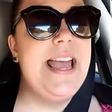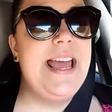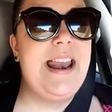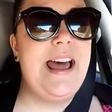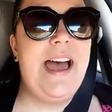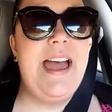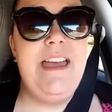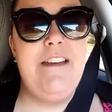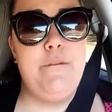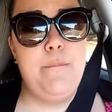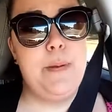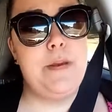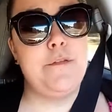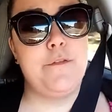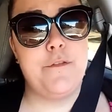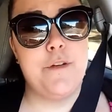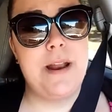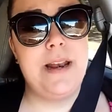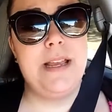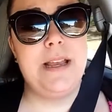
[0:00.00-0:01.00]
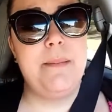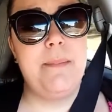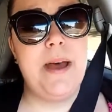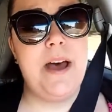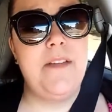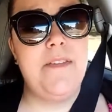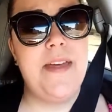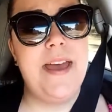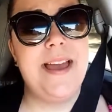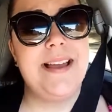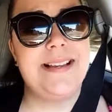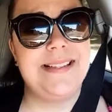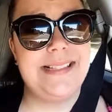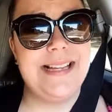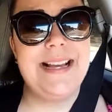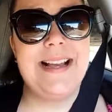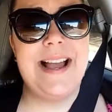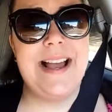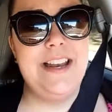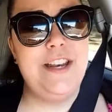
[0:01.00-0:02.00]
And I have been fretting about that
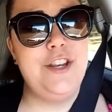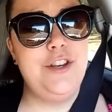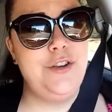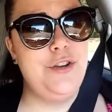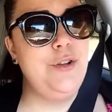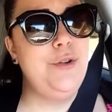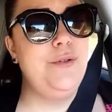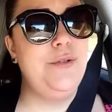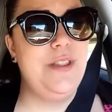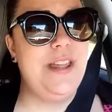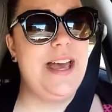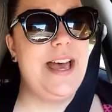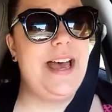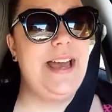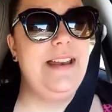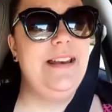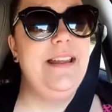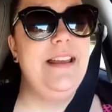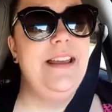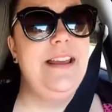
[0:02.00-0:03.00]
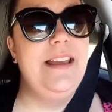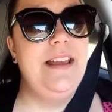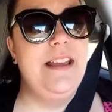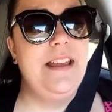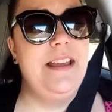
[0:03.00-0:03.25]
because I kind of knew that